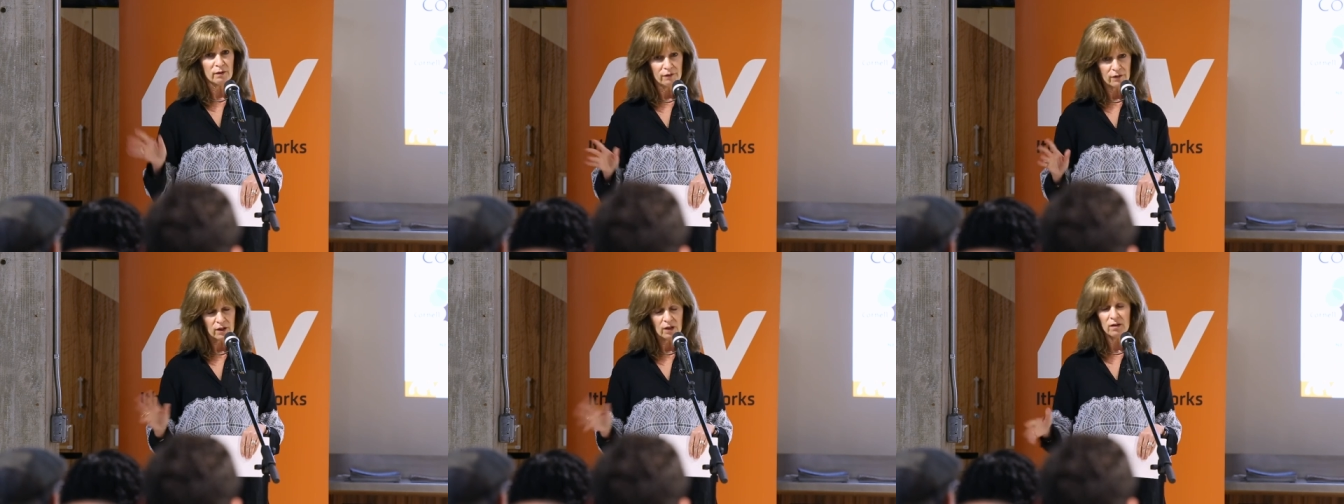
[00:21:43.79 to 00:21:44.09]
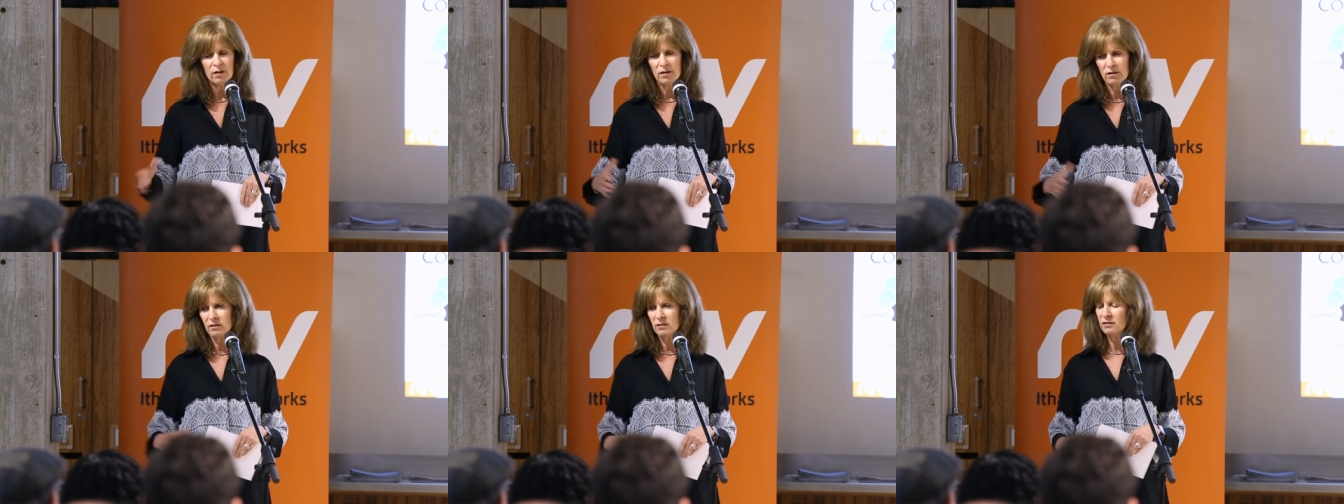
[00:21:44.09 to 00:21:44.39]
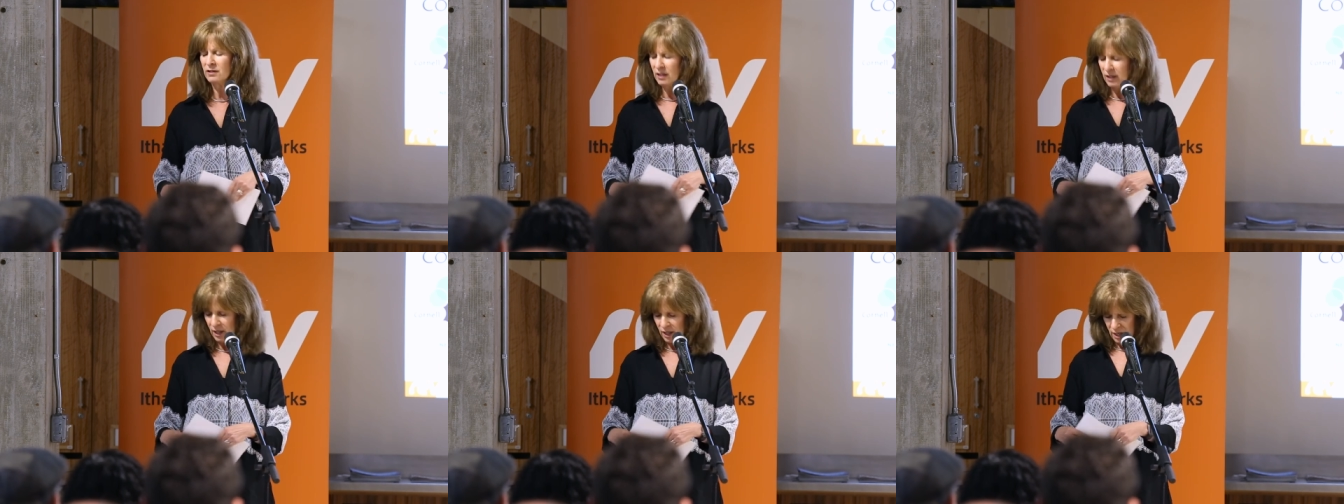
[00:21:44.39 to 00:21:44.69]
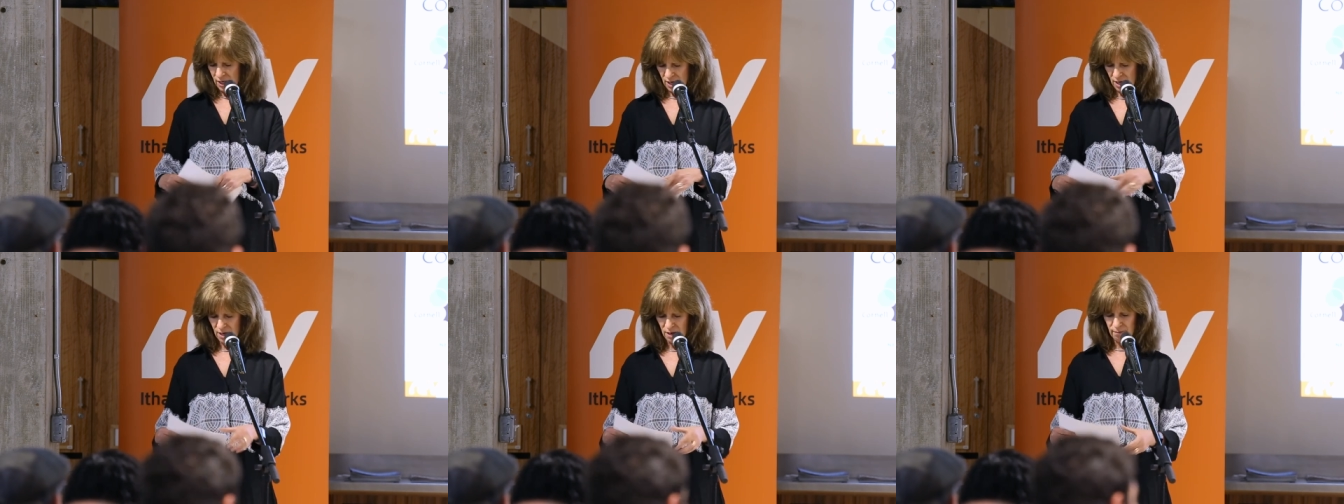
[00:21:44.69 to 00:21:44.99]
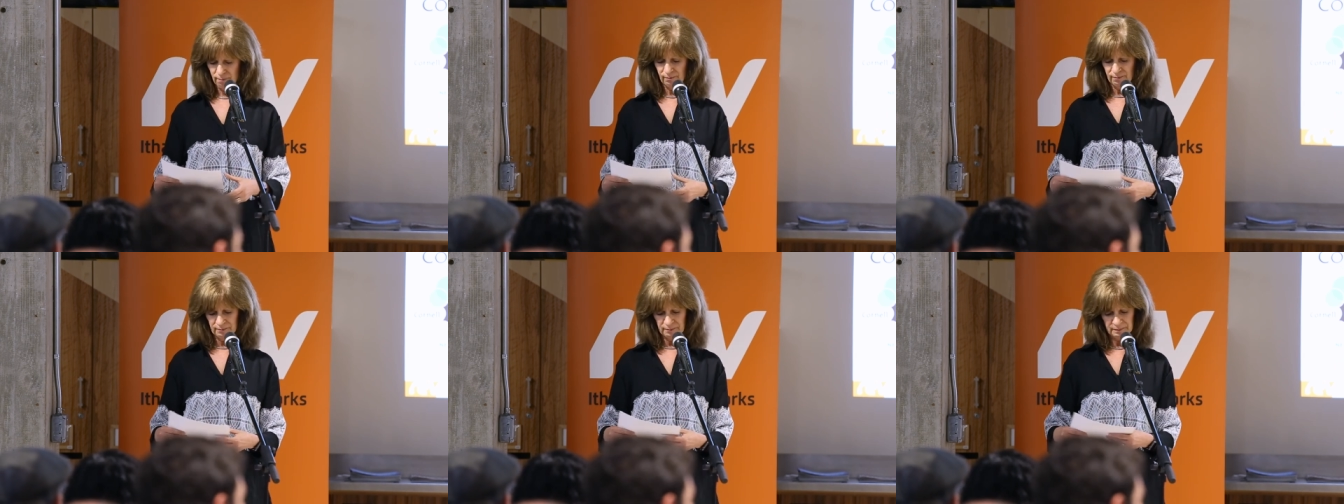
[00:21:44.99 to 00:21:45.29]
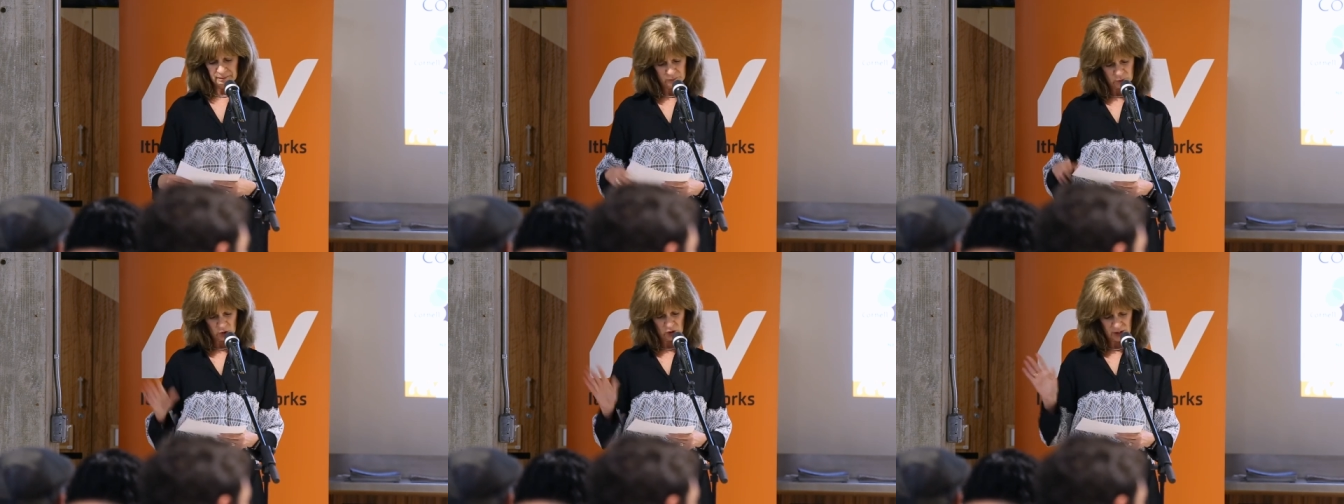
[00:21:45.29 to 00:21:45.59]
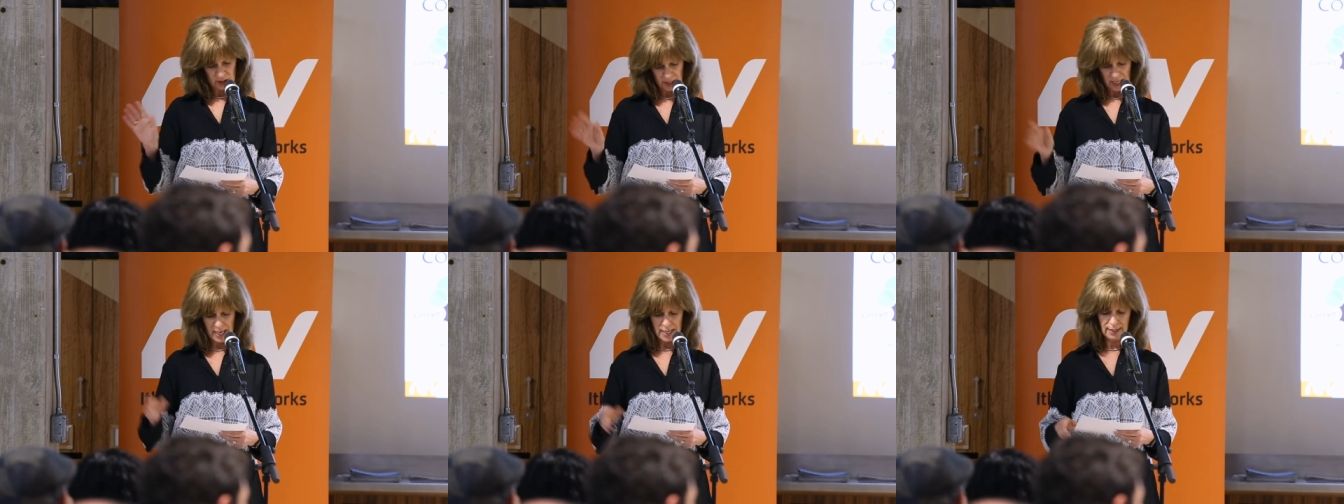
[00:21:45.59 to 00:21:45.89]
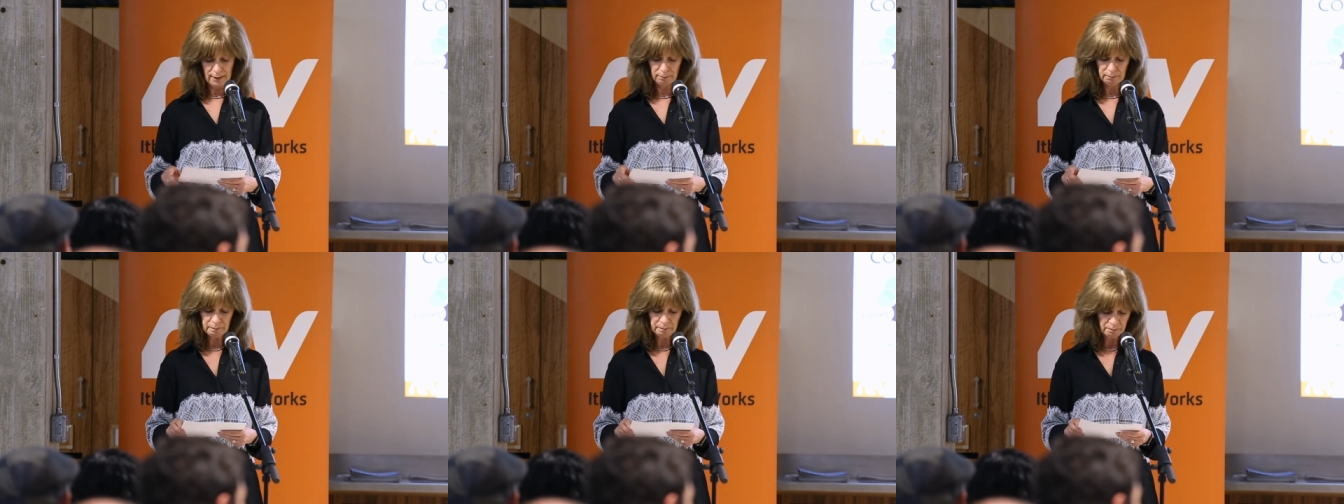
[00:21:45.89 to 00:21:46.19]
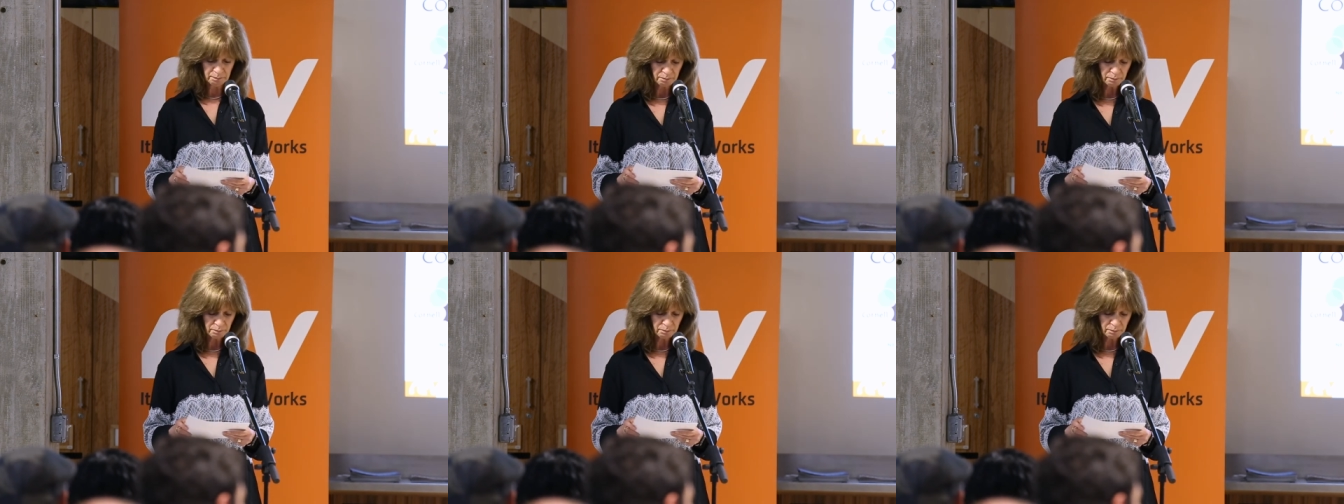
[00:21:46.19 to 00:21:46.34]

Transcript: if you own, um, just saying.